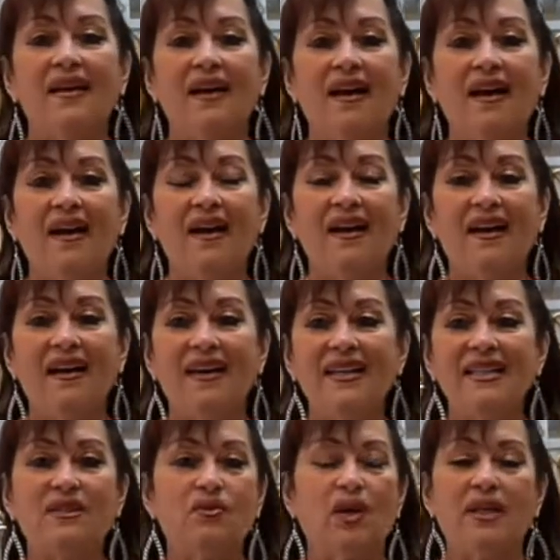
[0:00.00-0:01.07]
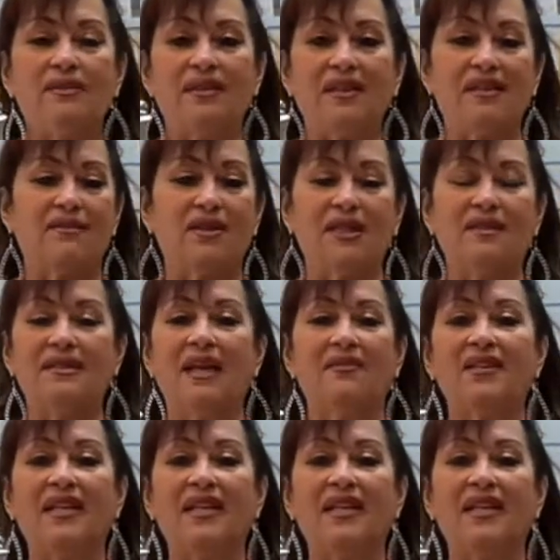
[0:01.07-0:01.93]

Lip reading: nothing